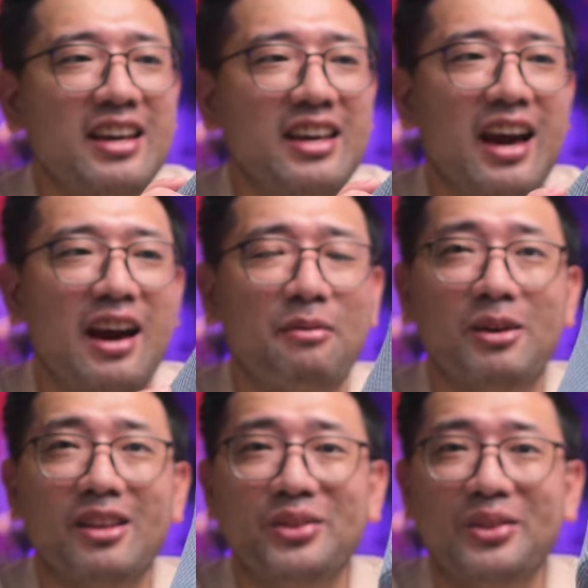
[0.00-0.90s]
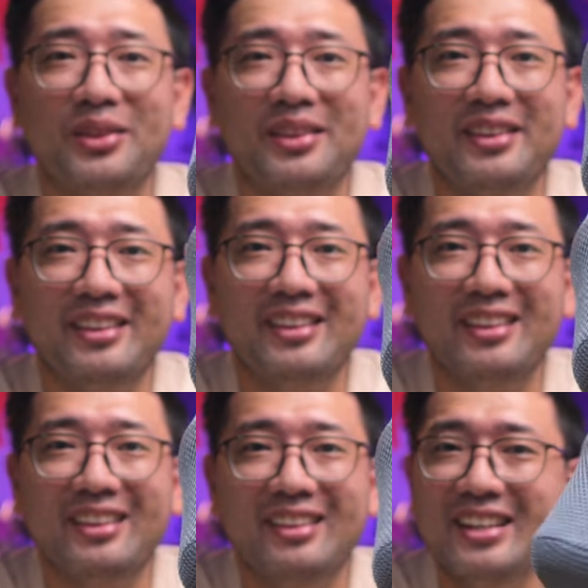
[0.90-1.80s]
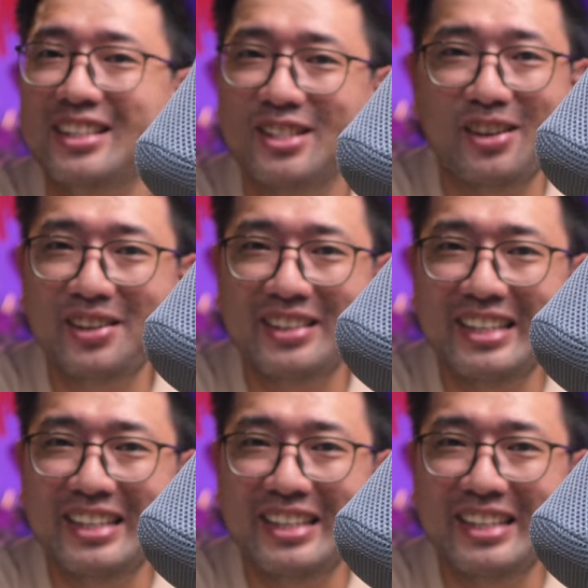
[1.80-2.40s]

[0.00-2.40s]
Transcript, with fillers: Yeah, but this is all you